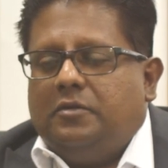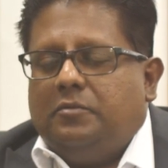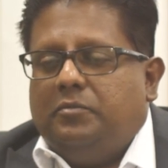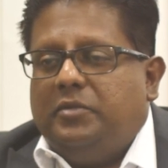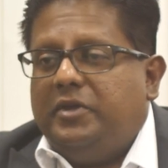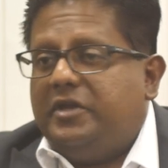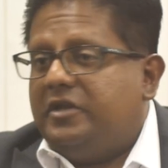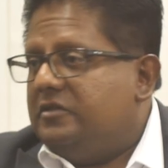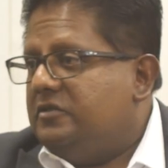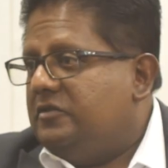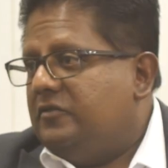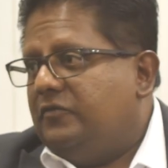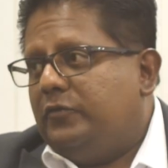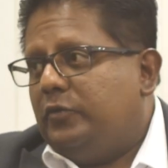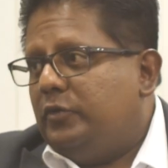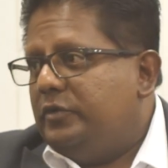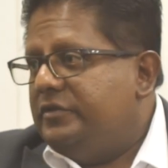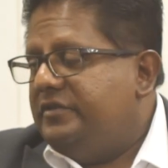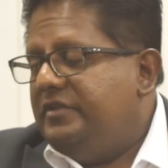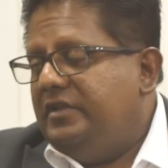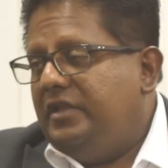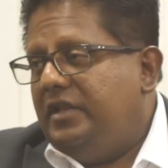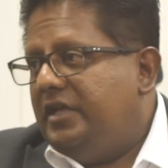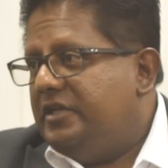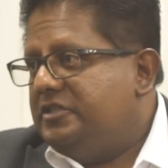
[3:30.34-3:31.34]
Because, of
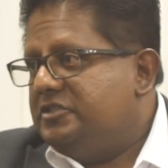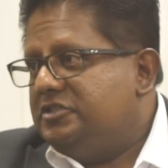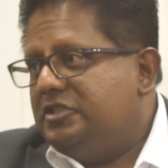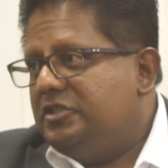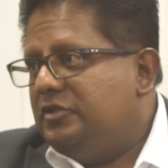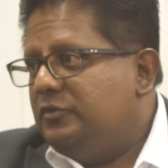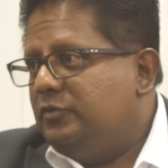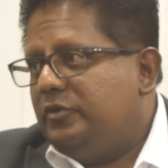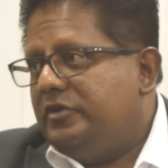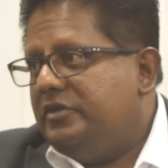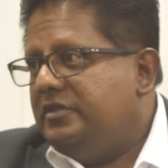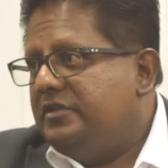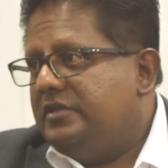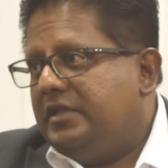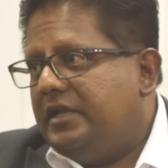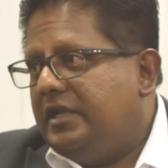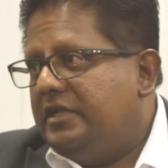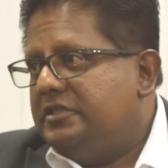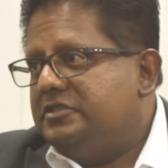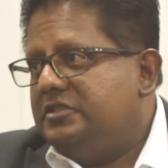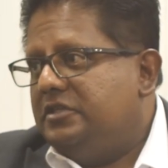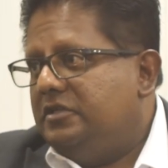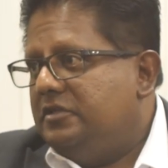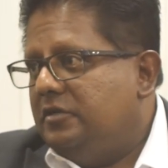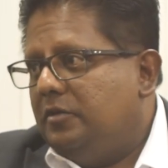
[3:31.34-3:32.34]
course, the elections were
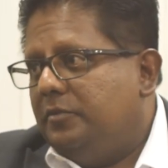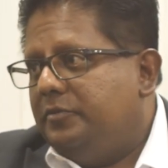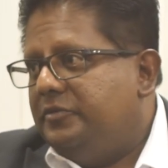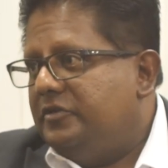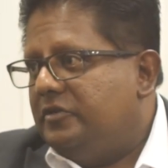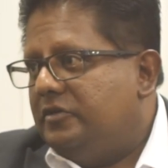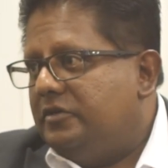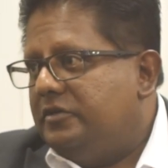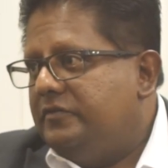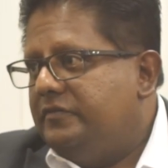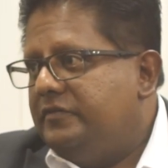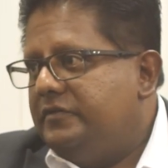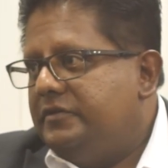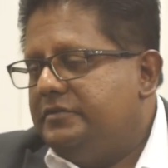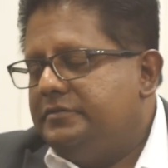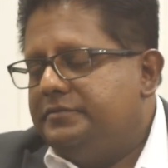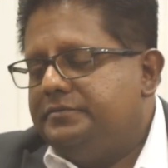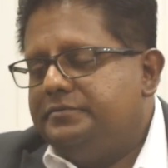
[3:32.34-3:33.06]
internationally observed.